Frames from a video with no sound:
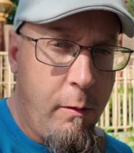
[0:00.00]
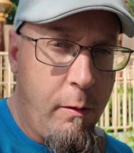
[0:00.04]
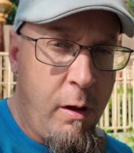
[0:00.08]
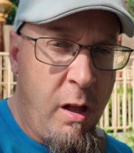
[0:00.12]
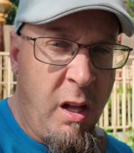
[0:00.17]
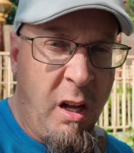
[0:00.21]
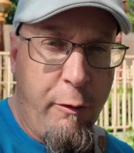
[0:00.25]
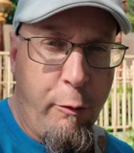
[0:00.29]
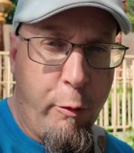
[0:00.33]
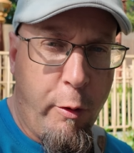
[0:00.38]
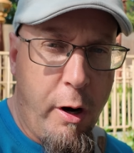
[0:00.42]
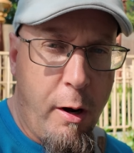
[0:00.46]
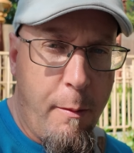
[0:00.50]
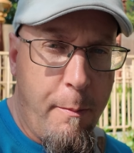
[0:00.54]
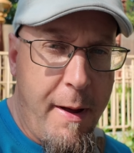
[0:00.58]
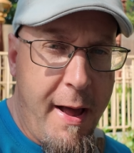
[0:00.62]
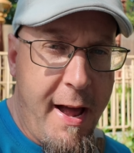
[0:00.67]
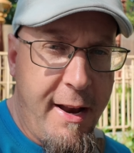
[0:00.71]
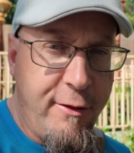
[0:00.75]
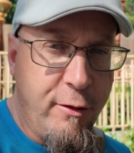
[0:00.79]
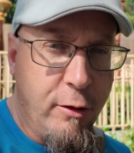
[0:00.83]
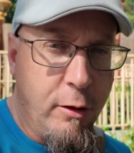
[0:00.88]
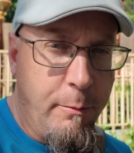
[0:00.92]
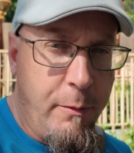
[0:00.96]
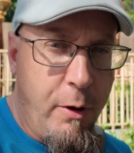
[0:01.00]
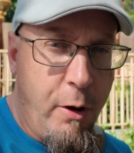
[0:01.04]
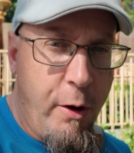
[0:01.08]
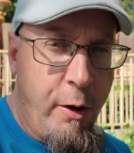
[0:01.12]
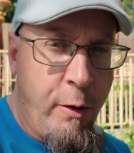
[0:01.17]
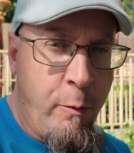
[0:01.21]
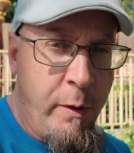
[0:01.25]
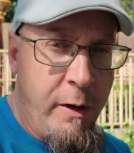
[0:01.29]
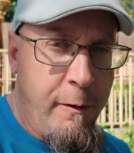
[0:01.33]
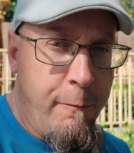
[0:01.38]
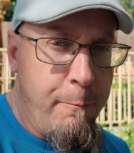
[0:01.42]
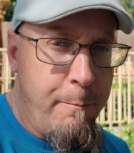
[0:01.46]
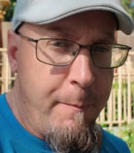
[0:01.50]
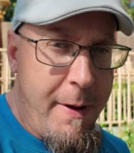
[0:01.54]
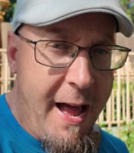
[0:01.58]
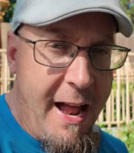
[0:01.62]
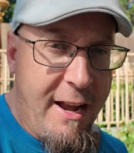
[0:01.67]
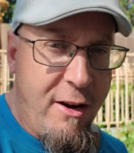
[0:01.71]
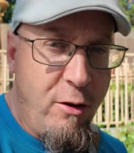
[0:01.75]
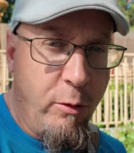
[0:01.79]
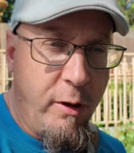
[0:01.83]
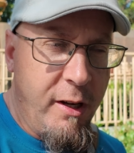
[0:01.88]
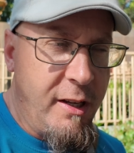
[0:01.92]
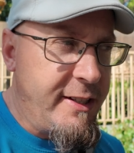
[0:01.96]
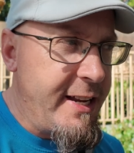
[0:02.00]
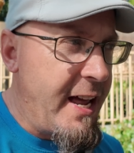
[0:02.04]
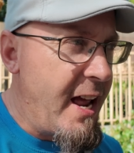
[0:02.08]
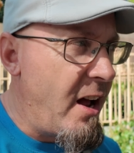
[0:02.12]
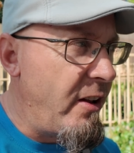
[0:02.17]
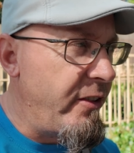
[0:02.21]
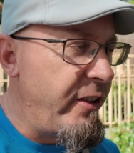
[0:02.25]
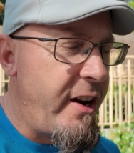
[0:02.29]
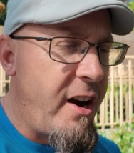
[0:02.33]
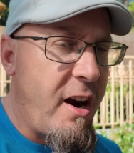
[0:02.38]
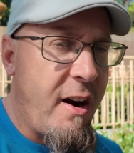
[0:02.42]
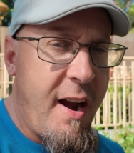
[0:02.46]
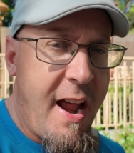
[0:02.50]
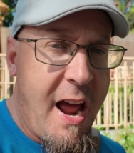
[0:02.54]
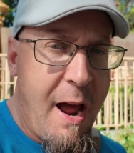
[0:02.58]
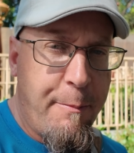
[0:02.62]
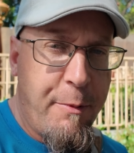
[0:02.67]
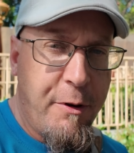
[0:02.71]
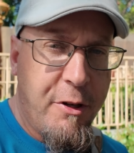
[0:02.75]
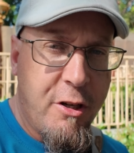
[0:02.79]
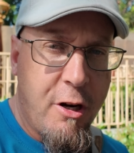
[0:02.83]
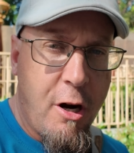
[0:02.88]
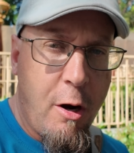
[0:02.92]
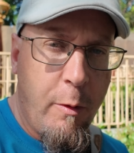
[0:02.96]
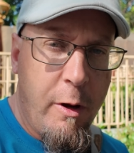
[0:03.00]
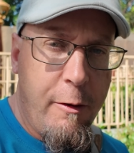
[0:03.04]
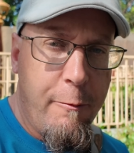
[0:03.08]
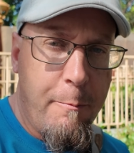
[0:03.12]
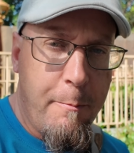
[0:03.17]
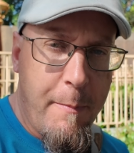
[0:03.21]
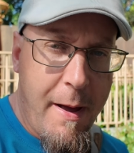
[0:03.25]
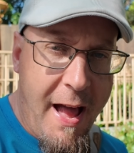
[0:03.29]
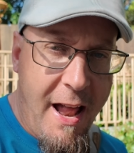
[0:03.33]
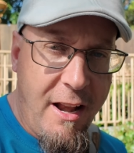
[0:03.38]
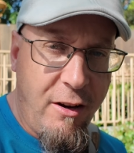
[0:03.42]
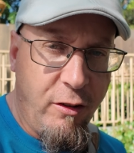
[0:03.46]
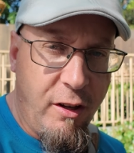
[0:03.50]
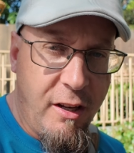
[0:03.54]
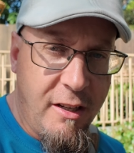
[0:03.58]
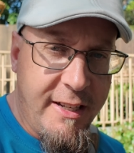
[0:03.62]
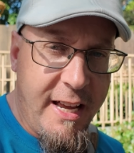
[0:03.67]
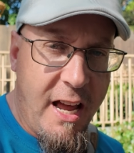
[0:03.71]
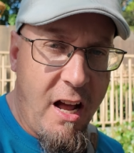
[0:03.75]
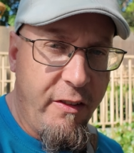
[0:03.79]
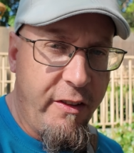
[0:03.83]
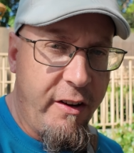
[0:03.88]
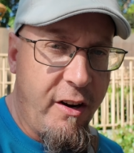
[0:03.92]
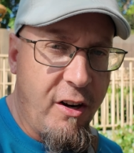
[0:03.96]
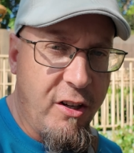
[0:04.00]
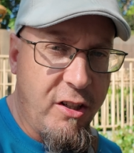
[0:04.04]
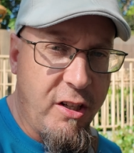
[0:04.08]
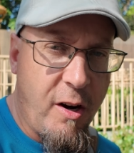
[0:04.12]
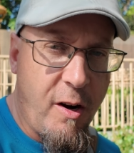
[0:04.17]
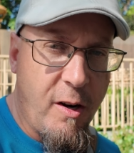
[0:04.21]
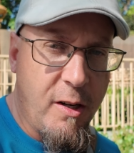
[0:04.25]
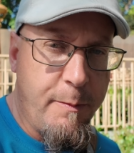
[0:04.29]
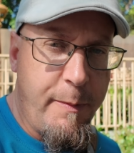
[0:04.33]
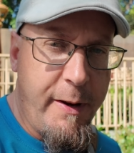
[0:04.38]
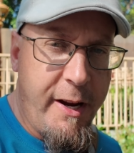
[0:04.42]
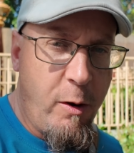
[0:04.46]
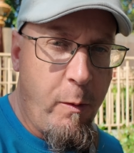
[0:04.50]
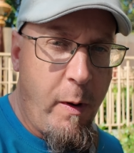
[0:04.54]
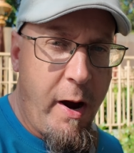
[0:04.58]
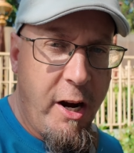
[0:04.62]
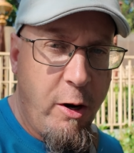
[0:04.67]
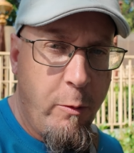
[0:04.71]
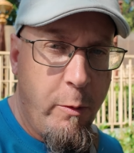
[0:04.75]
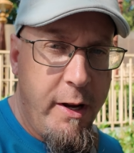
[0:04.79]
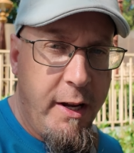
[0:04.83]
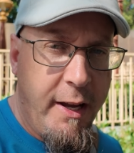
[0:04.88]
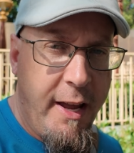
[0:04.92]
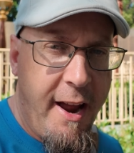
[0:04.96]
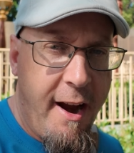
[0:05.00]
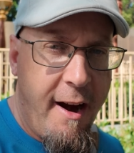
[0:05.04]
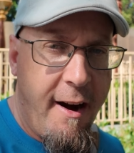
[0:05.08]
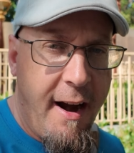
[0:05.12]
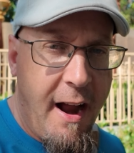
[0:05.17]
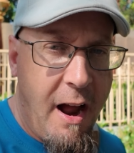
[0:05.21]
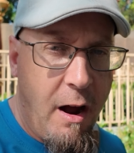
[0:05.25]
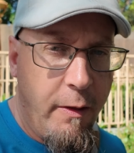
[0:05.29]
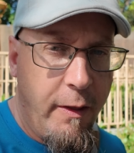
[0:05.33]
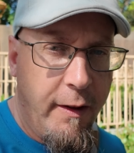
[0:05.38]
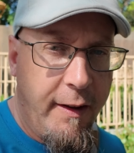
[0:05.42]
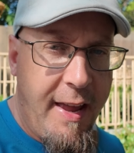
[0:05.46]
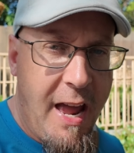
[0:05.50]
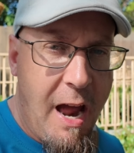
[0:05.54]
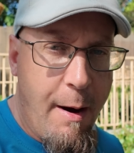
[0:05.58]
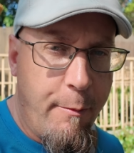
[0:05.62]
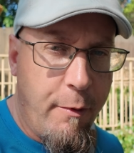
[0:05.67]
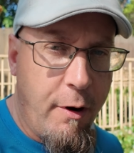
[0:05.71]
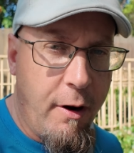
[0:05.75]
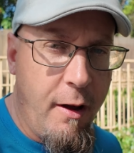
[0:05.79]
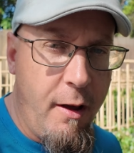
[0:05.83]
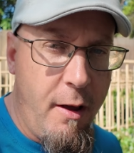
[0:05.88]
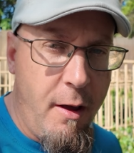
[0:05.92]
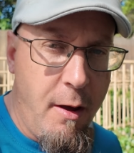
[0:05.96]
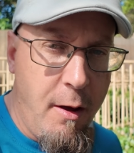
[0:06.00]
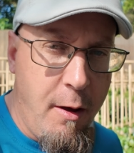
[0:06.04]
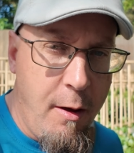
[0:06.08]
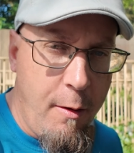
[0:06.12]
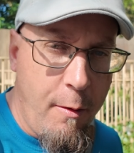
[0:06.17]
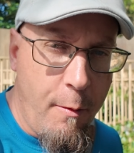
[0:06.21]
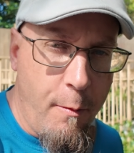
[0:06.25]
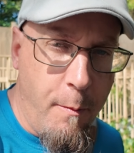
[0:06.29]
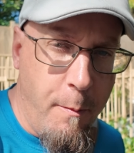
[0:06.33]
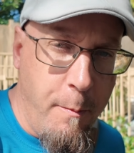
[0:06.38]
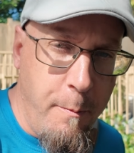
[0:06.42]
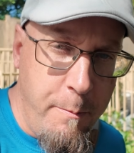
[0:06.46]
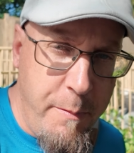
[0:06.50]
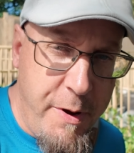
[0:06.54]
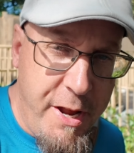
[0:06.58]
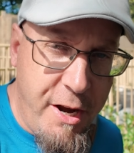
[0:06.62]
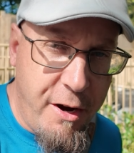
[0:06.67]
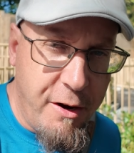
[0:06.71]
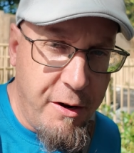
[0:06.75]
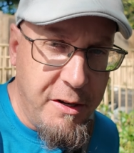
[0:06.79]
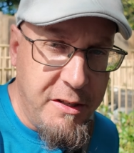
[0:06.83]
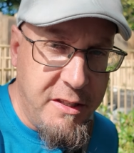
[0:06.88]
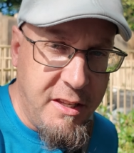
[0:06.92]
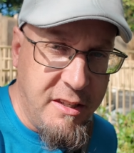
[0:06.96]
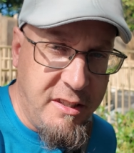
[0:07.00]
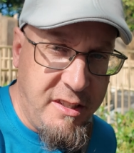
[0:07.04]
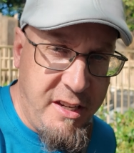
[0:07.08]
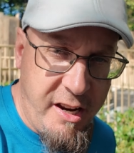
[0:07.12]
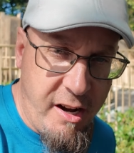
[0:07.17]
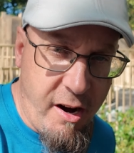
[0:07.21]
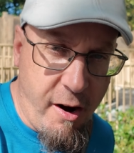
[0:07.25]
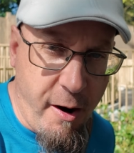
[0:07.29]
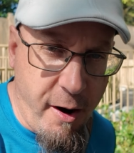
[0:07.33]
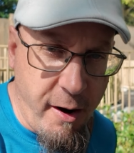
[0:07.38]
well, if we're in manual mode, we've manually dialed in our aperture and we've manually dialed in our shutter speed, why do we care how the camera meters the scene?